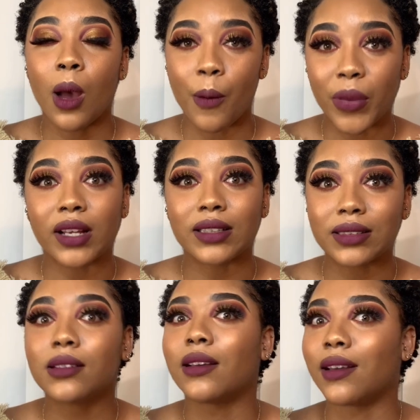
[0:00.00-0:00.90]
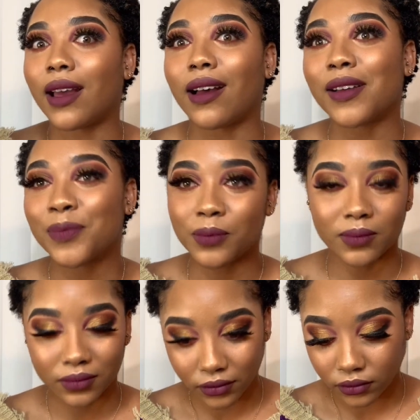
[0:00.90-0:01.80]
But yeah,
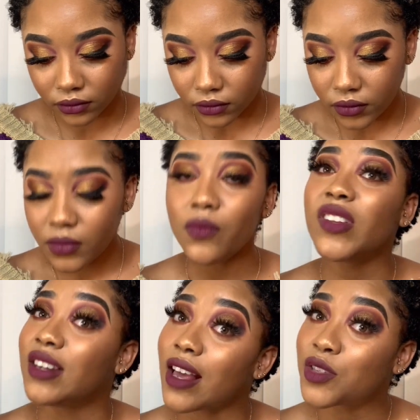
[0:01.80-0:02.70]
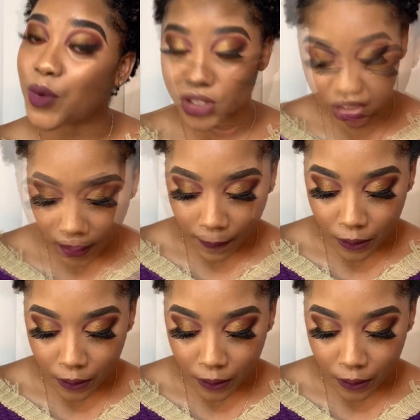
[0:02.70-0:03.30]
next question: